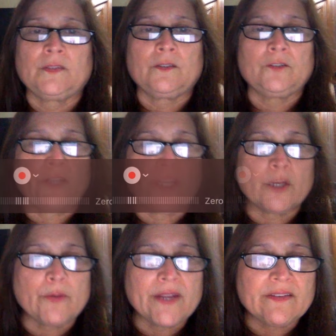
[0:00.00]
So
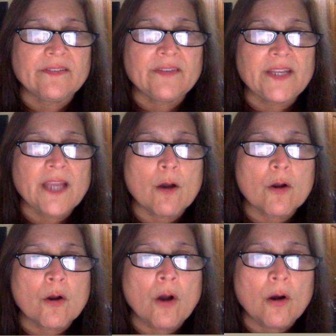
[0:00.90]
here we can see how
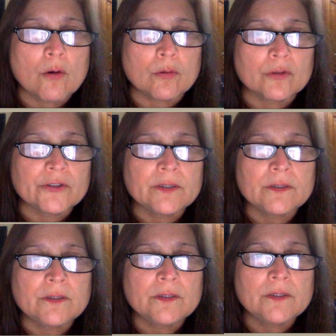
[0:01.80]
cold
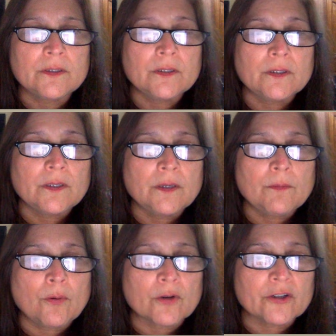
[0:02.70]

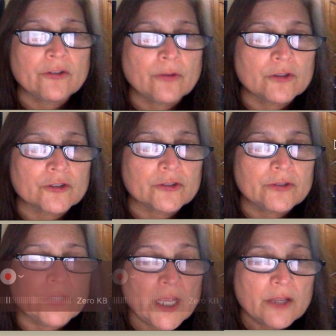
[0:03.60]
poor soldiers.
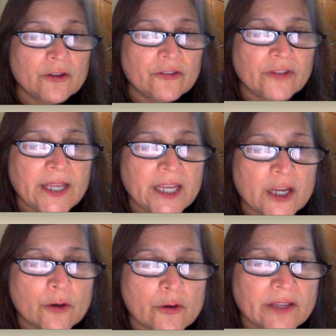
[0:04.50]
You see
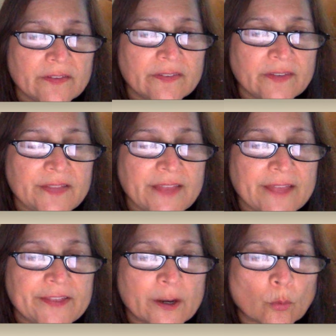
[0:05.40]
here, you can see
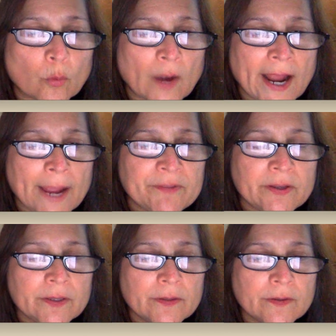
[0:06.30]
that they're wrapped
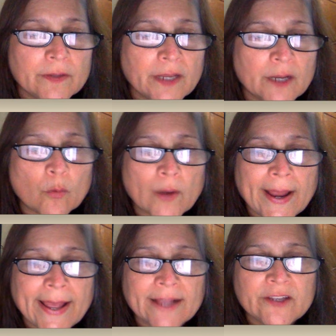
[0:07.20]
in
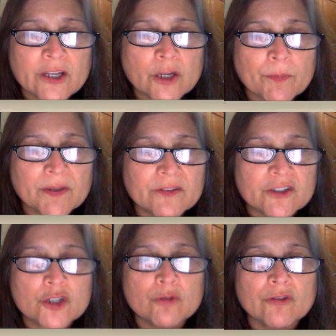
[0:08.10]
rags here because
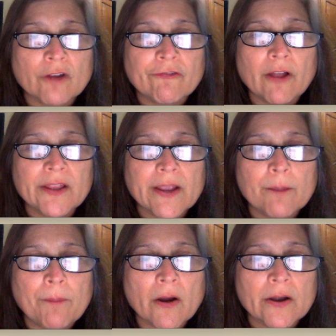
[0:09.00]
their shoes are falling
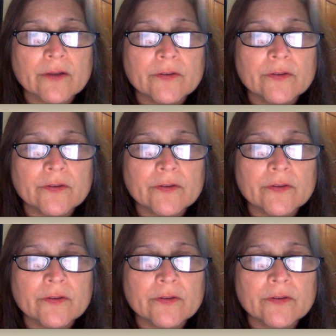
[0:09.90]
apart.